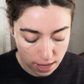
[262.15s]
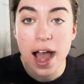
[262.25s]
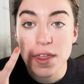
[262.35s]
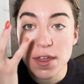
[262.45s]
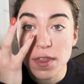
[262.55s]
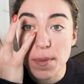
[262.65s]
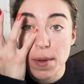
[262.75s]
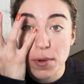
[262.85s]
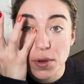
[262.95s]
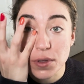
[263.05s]
I think the
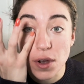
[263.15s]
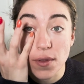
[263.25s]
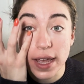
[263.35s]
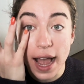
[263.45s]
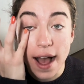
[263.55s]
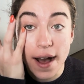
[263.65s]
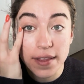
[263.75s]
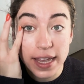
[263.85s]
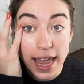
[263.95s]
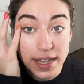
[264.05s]
people who don't like
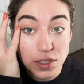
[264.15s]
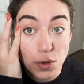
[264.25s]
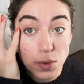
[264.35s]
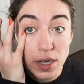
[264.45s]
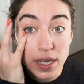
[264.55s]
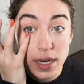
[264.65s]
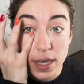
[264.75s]
Ali Hazelwood